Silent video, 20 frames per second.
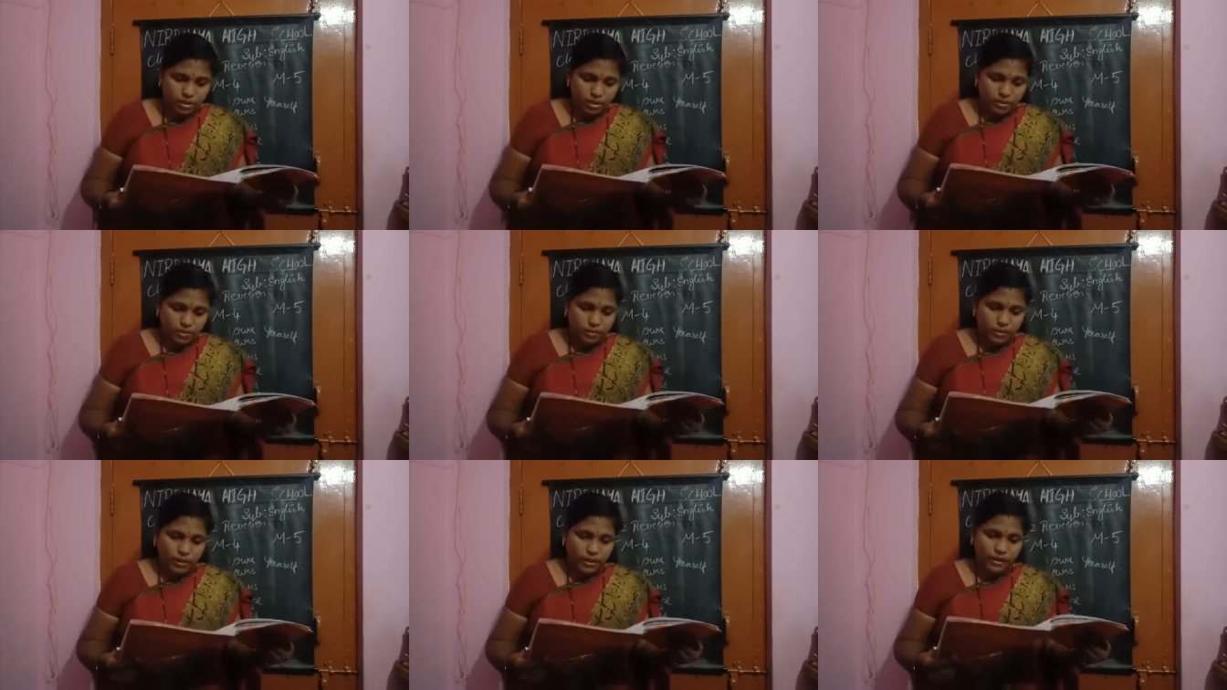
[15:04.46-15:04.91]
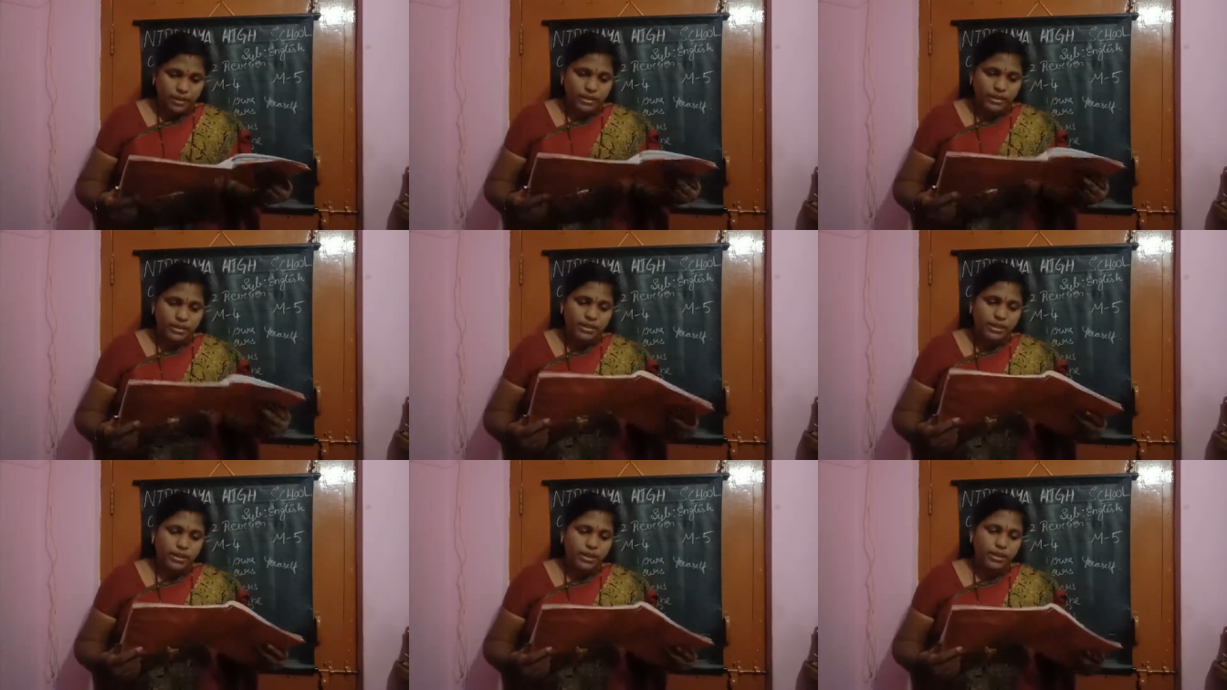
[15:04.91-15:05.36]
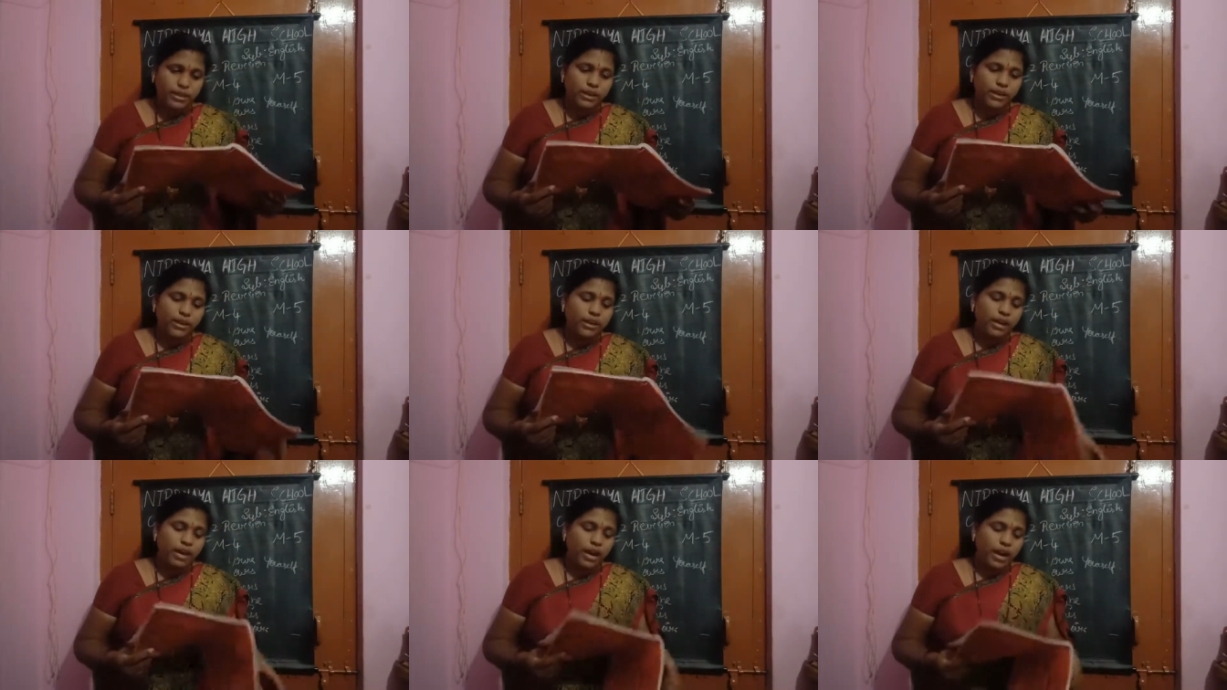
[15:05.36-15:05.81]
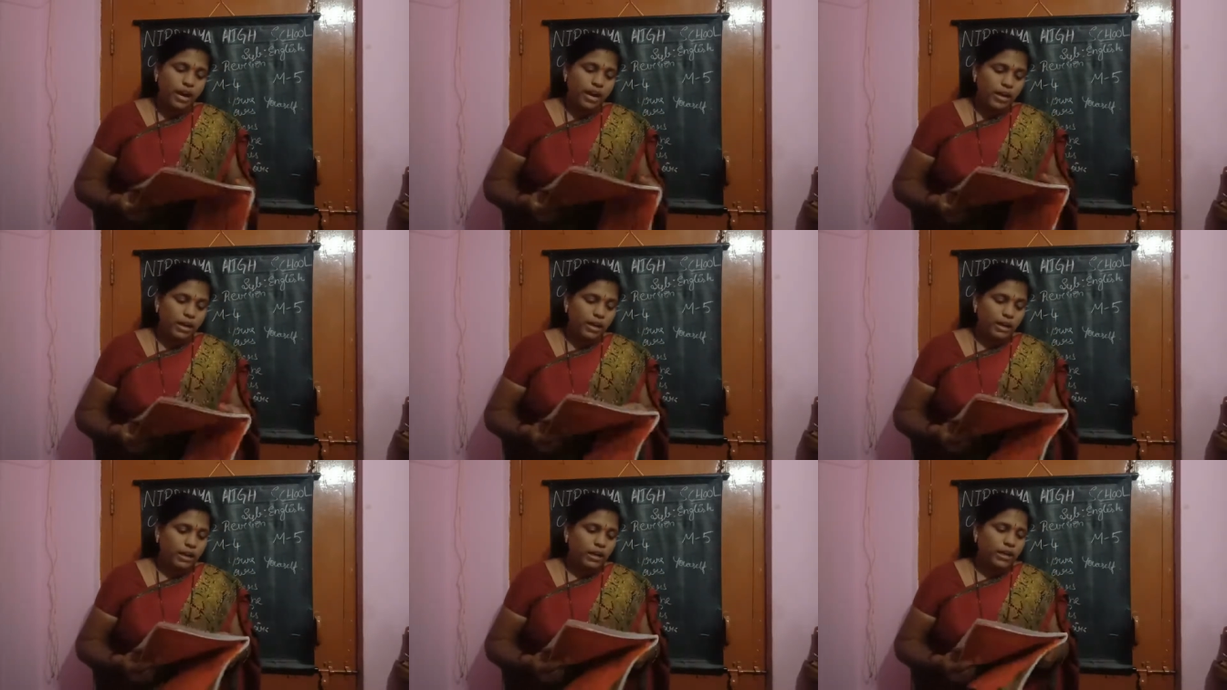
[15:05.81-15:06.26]
what it is there
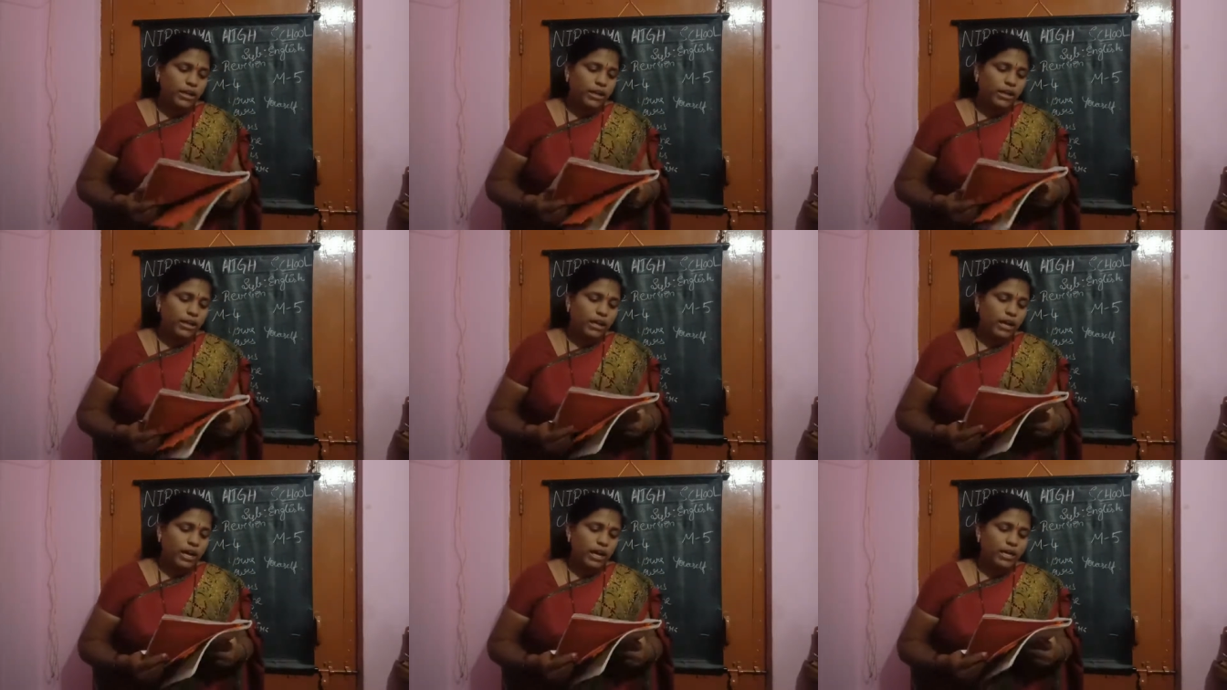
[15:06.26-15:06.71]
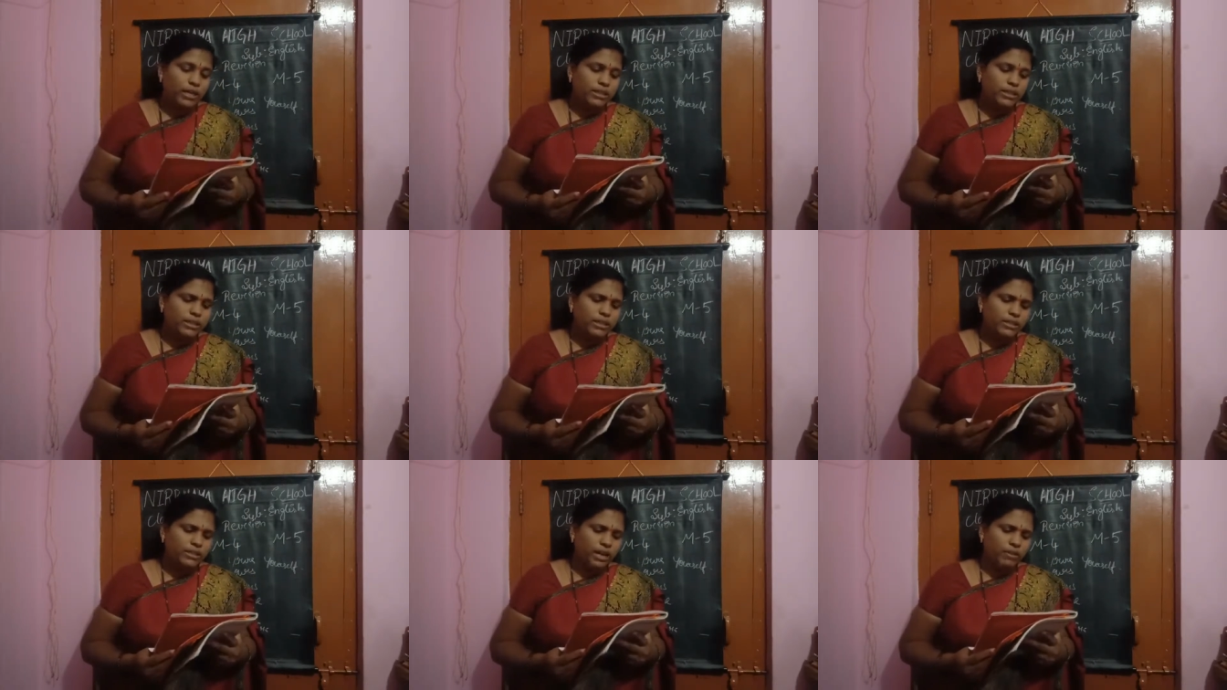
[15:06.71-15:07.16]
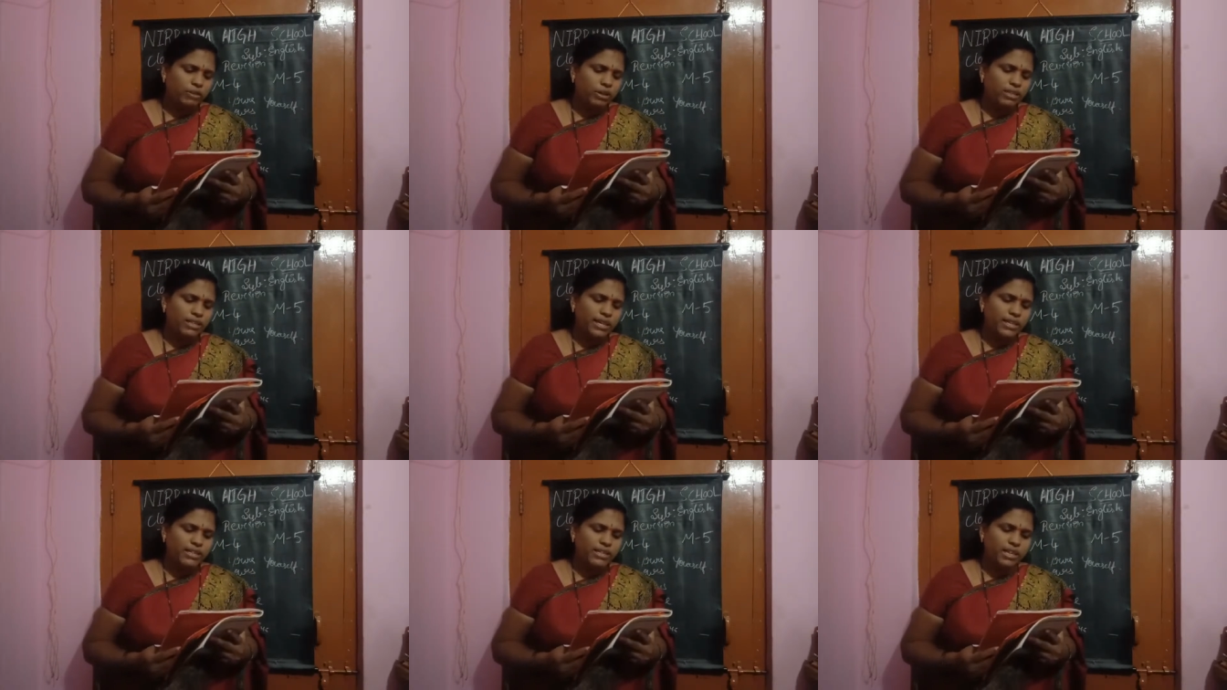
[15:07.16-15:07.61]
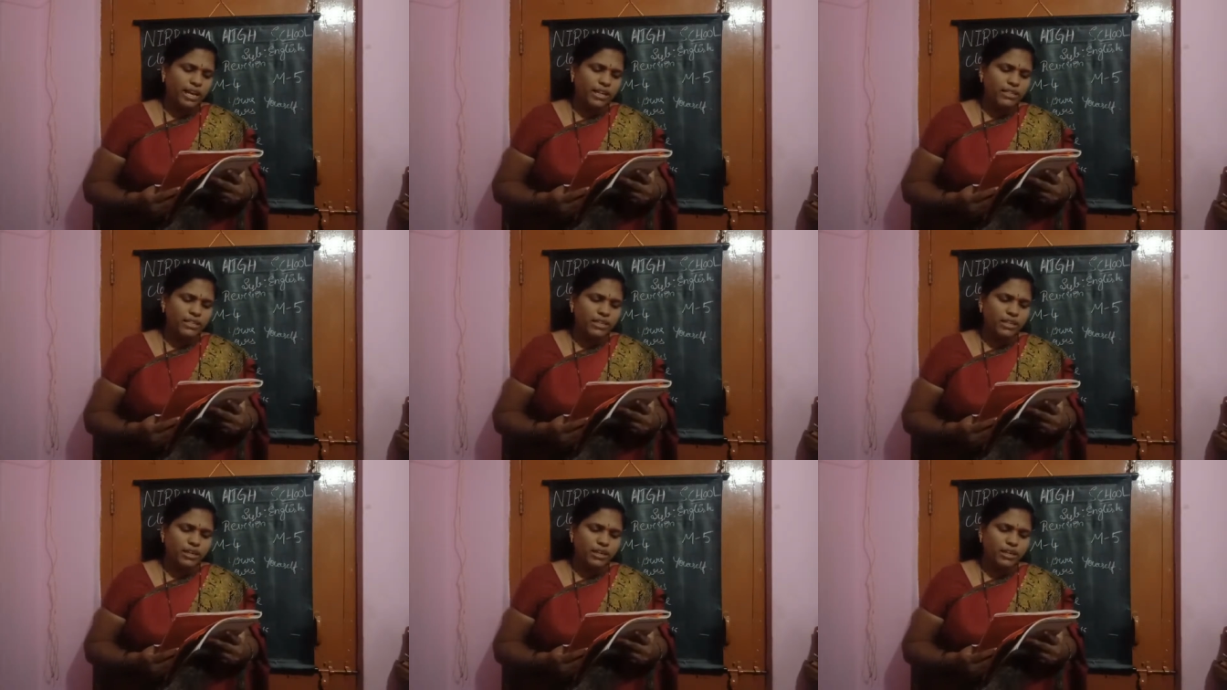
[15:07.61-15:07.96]
ah Adan was excited.